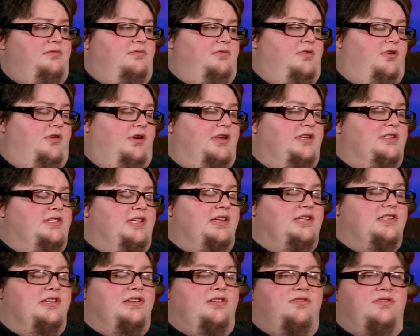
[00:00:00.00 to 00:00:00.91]
are
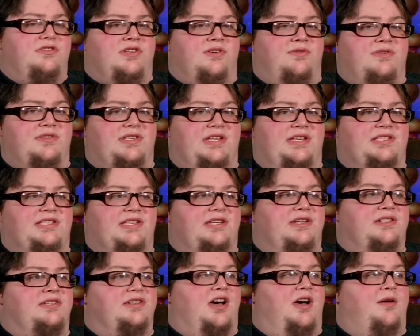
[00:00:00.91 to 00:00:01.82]
content to do so as they
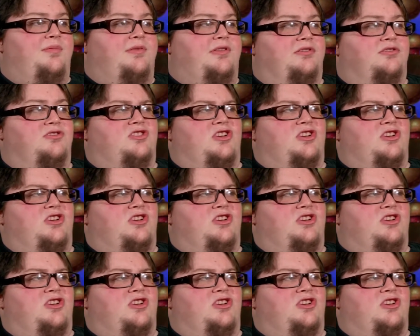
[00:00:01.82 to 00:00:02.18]
sit atop their